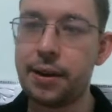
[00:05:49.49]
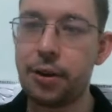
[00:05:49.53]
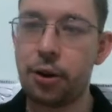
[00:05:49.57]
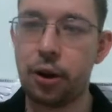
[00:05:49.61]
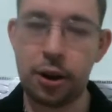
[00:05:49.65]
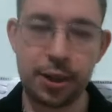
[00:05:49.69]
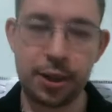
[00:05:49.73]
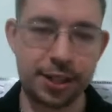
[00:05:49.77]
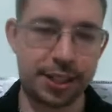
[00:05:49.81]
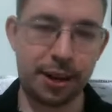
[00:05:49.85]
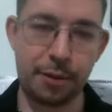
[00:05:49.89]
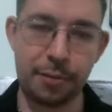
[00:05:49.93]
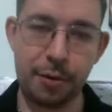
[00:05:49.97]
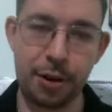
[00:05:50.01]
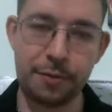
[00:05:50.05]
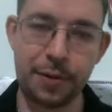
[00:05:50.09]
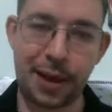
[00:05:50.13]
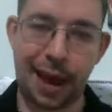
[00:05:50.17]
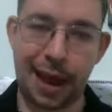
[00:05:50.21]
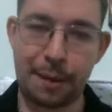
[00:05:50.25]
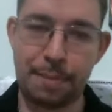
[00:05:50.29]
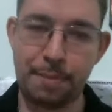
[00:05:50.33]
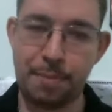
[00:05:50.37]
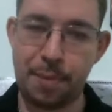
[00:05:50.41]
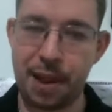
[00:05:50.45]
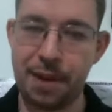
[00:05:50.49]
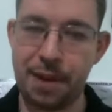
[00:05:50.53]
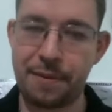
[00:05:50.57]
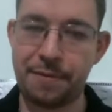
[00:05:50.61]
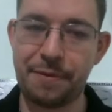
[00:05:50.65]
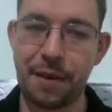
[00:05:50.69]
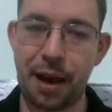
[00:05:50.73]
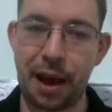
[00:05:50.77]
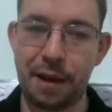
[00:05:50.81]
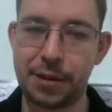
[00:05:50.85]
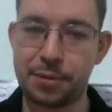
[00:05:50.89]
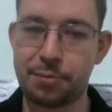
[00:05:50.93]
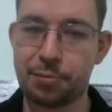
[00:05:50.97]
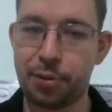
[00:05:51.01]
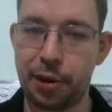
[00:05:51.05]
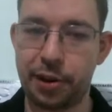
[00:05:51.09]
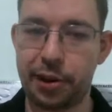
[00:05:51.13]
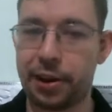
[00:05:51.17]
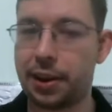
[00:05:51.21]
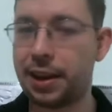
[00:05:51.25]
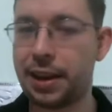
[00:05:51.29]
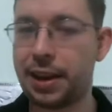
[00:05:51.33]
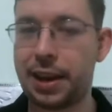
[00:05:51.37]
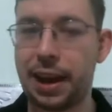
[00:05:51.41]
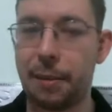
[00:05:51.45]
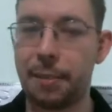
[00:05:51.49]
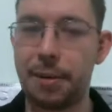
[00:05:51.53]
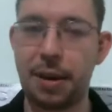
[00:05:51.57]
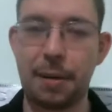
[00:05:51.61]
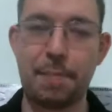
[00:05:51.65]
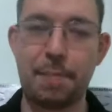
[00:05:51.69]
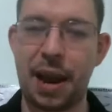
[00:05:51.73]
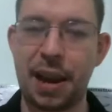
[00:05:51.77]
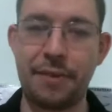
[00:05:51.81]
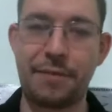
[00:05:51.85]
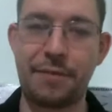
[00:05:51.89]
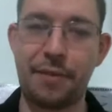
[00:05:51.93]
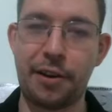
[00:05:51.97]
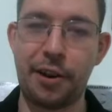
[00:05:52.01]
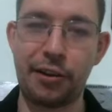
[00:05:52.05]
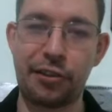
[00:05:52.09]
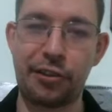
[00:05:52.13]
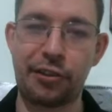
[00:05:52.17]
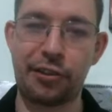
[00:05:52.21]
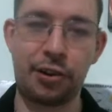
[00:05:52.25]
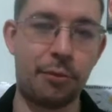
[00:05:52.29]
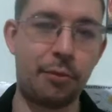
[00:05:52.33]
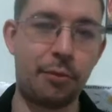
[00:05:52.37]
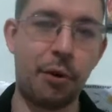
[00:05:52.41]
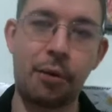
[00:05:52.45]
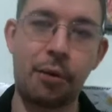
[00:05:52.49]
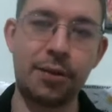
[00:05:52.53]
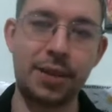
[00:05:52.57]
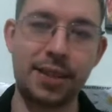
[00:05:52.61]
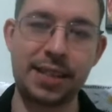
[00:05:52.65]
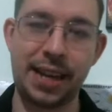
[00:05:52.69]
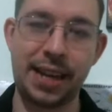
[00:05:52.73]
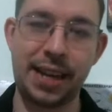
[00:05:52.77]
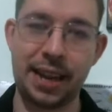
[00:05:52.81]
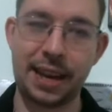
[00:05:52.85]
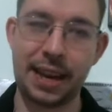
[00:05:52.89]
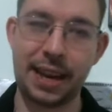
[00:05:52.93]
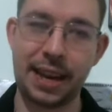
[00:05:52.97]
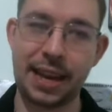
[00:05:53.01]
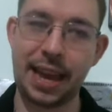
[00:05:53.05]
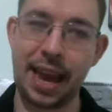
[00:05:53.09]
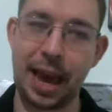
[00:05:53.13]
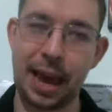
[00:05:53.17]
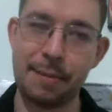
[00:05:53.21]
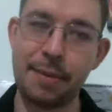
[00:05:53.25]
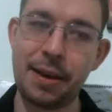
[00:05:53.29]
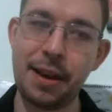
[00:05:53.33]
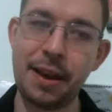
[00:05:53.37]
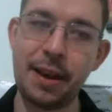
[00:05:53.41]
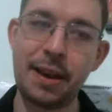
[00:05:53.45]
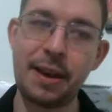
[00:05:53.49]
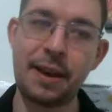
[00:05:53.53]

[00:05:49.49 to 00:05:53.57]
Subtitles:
Also, a move like b5 is probably going to come in a better version than what we'll see in the game,